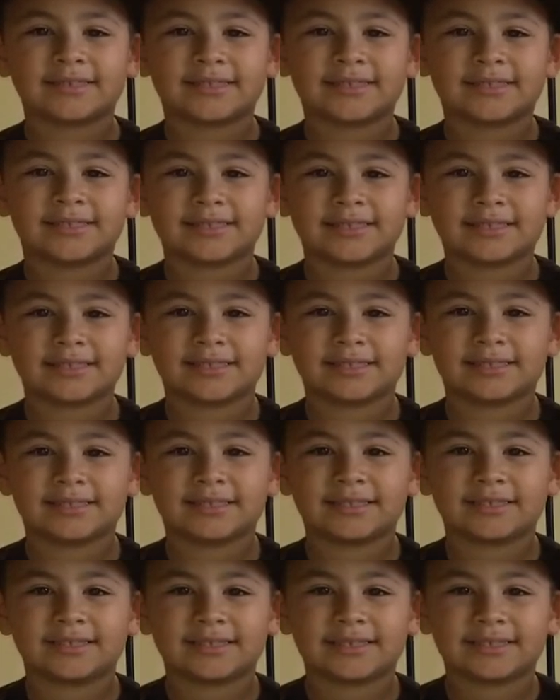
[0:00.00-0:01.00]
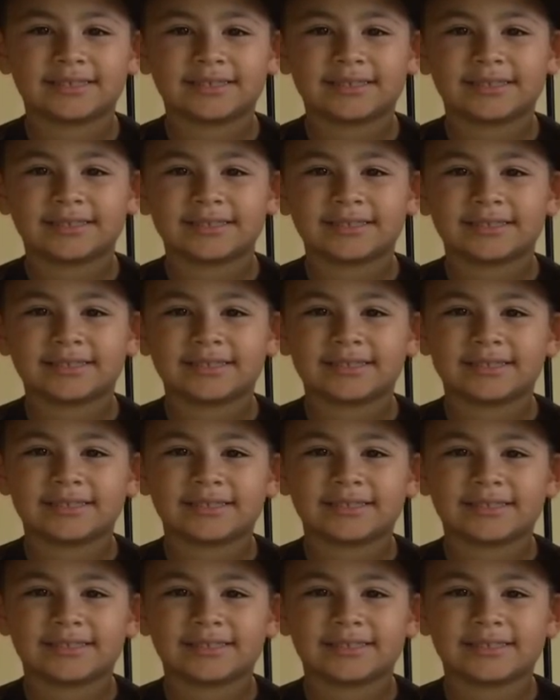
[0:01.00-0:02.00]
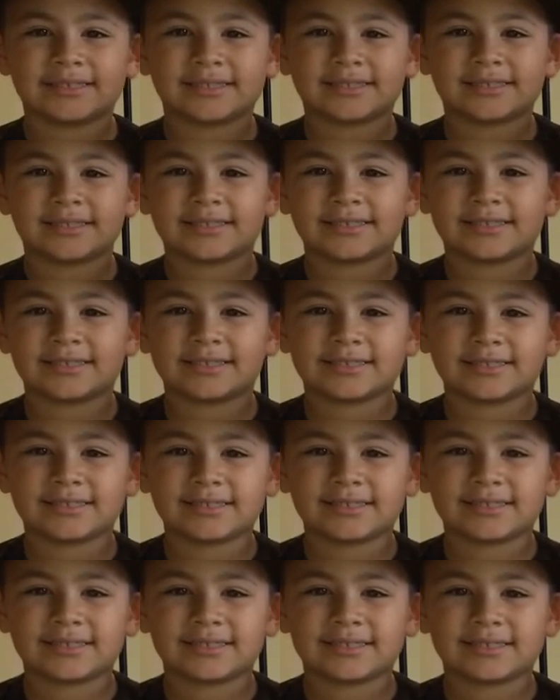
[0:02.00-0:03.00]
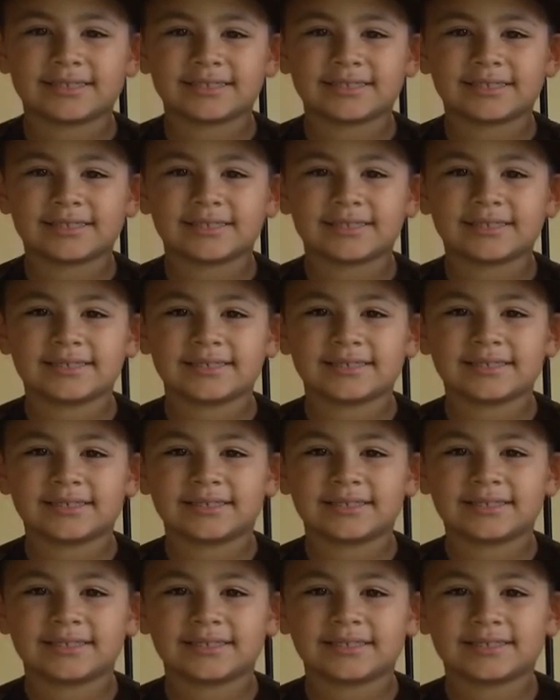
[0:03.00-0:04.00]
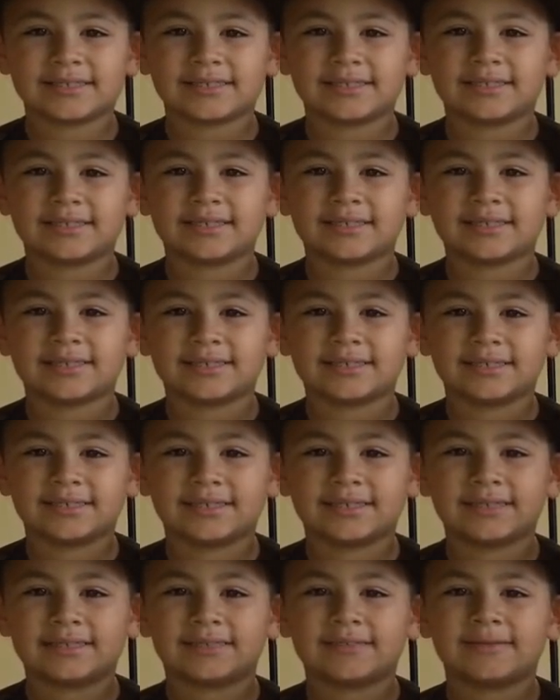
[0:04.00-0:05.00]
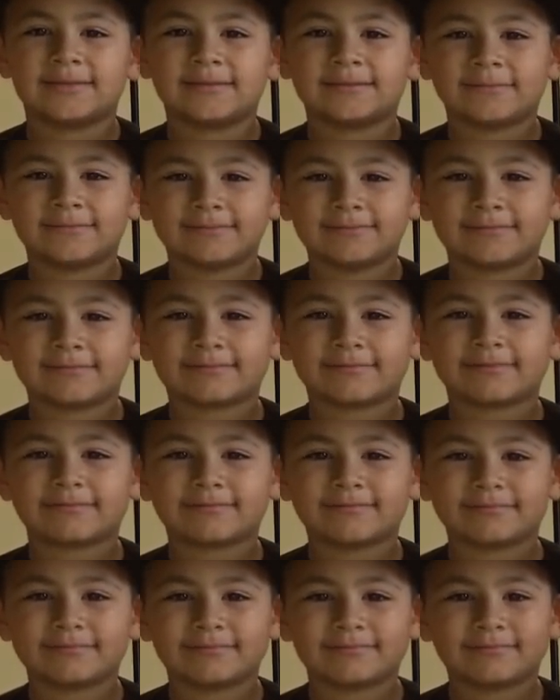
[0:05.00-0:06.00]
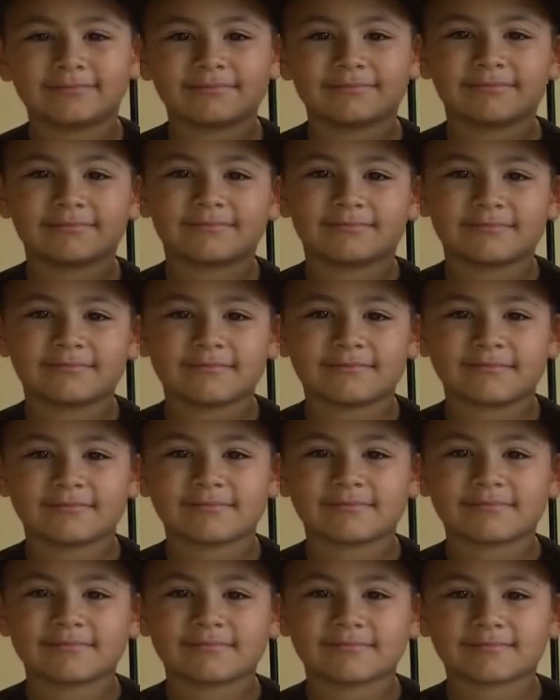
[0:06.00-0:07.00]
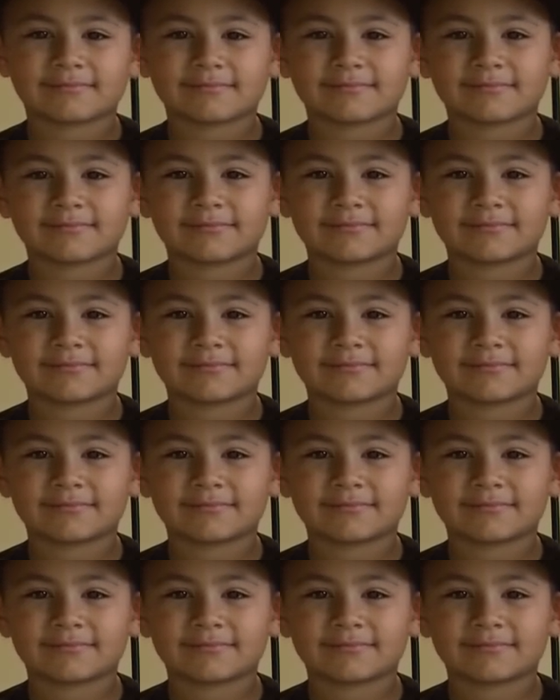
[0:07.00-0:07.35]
No words are spoken by the person on screen.